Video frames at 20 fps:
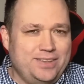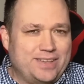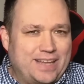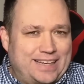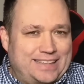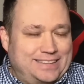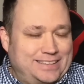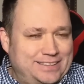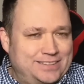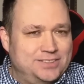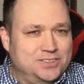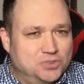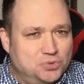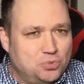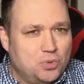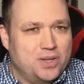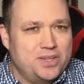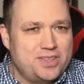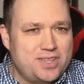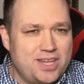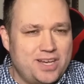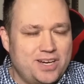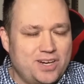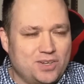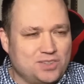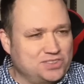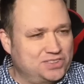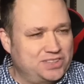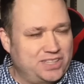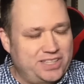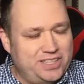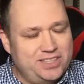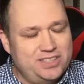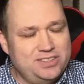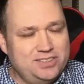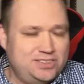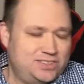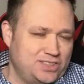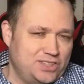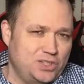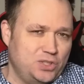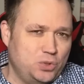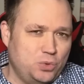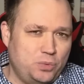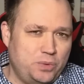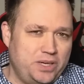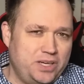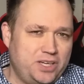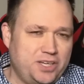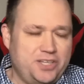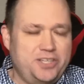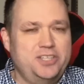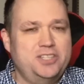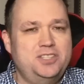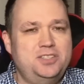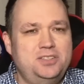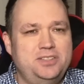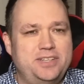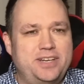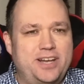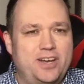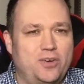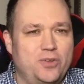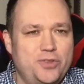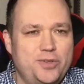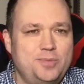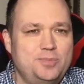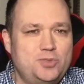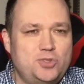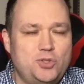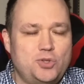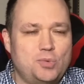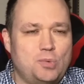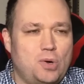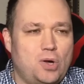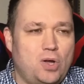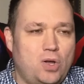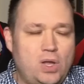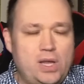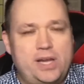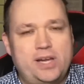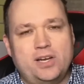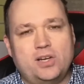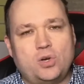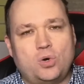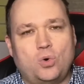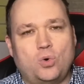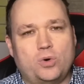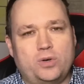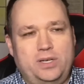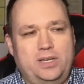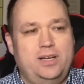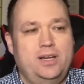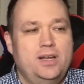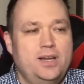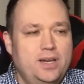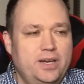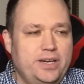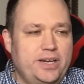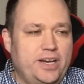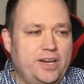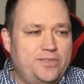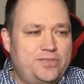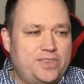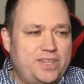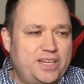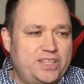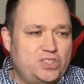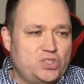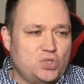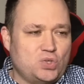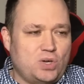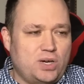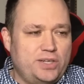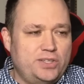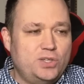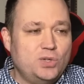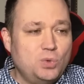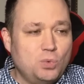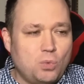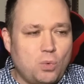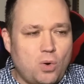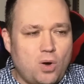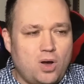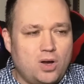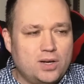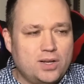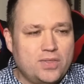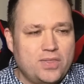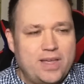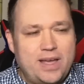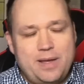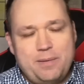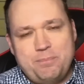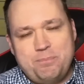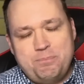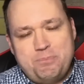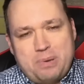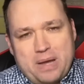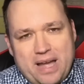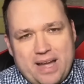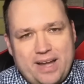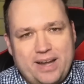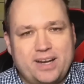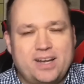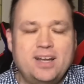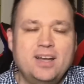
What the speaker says: That is what they are saying. So we could nail them to the wall in court if they try to walk that back.